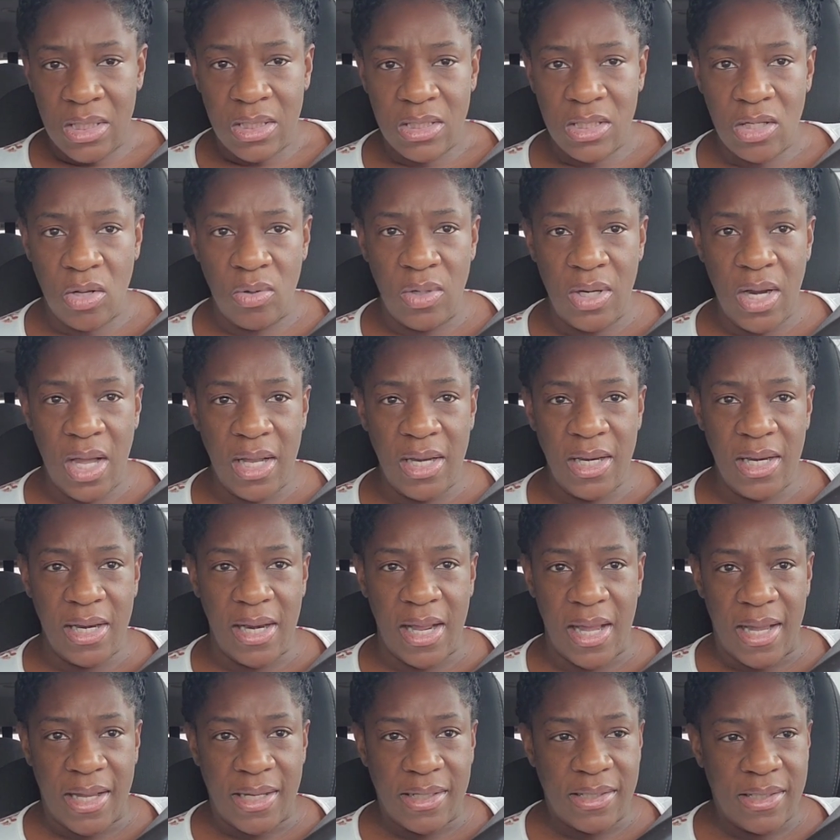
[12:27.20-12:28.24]
So
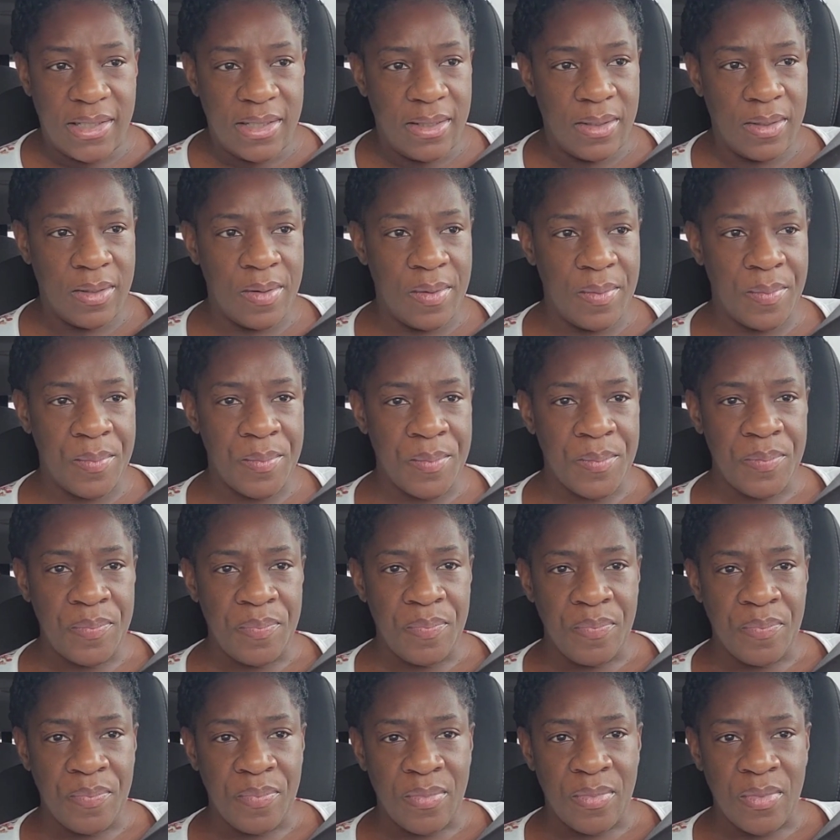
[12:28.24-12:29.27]
nonetheless,
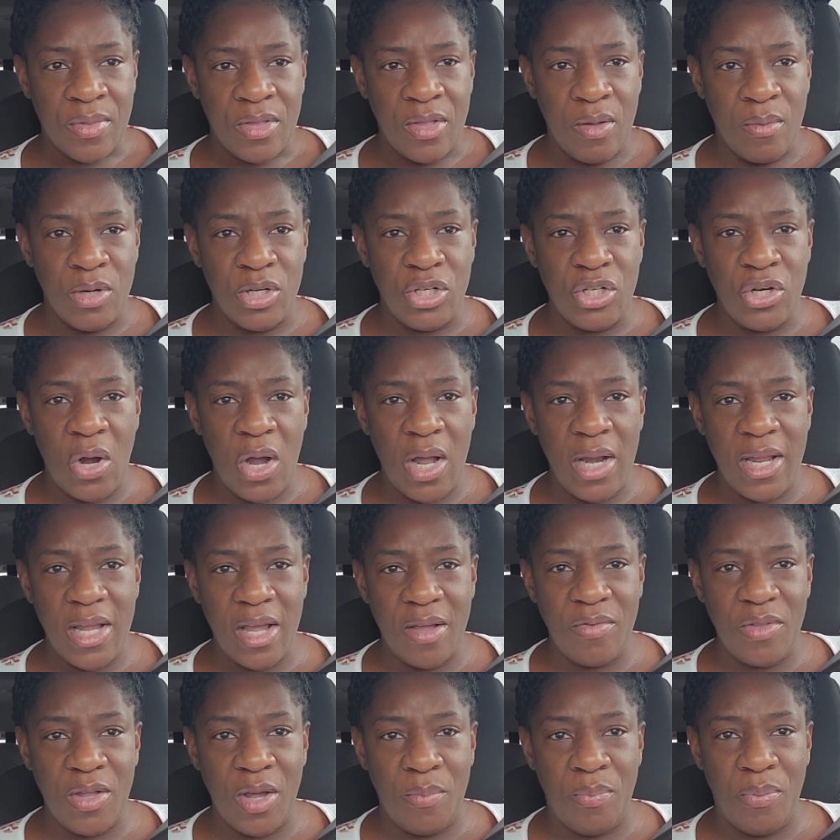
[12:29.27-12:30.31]
the majority
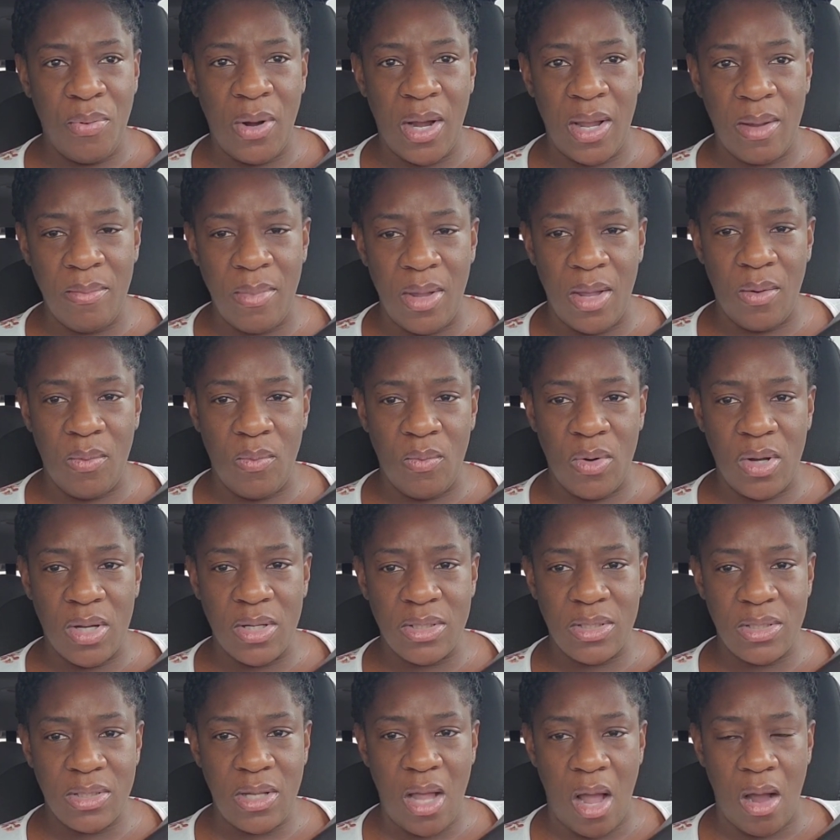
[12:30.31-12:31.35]
of the appointment
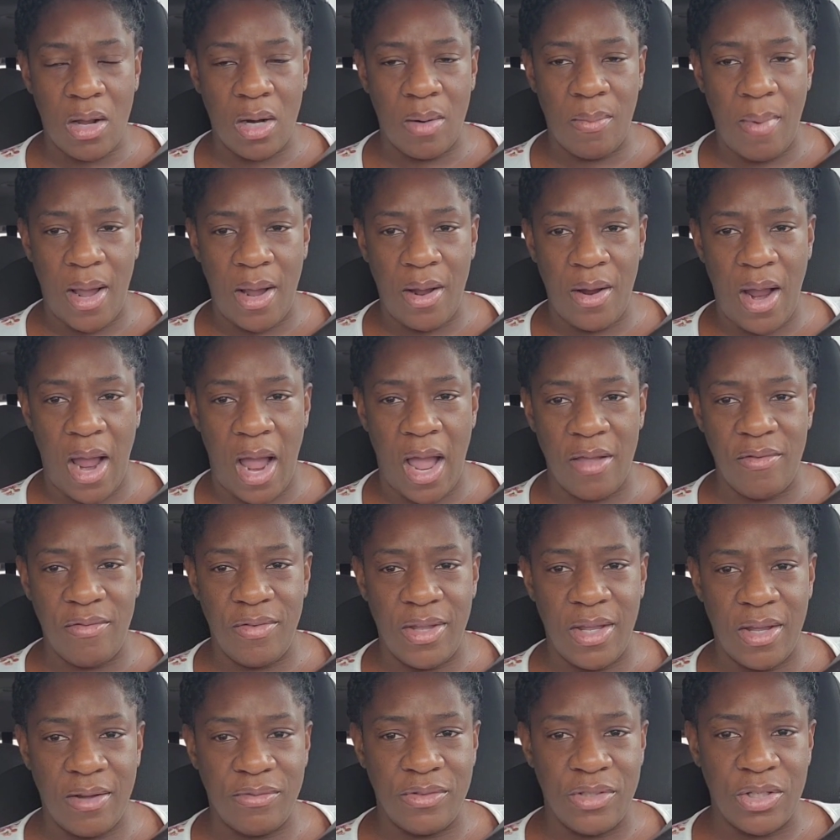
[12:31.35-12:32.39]
was talking about her
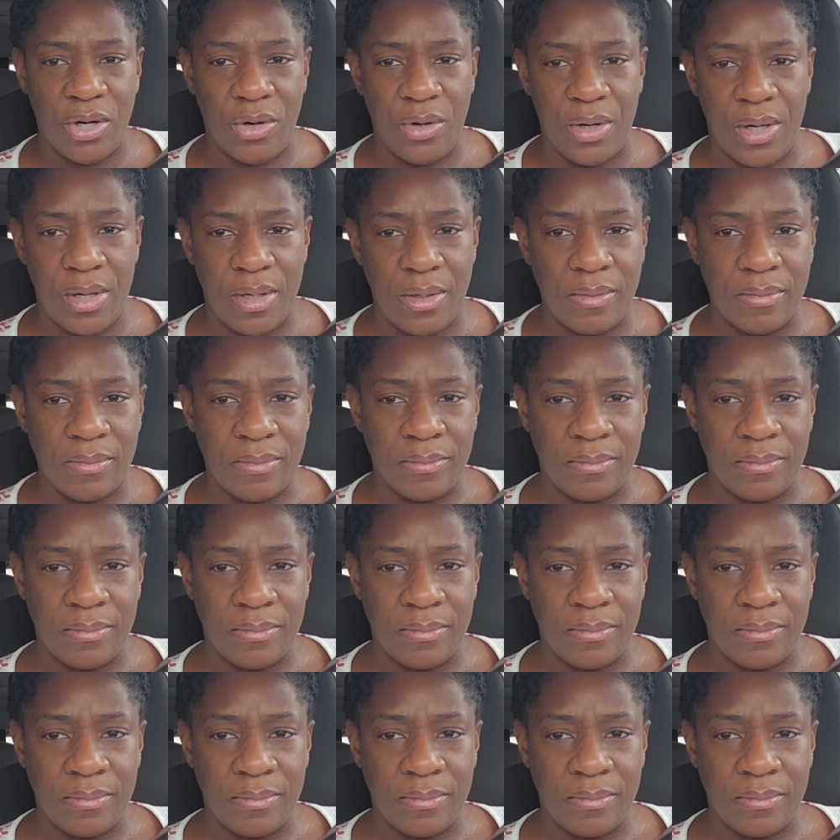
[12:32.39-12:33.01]
IVF journey.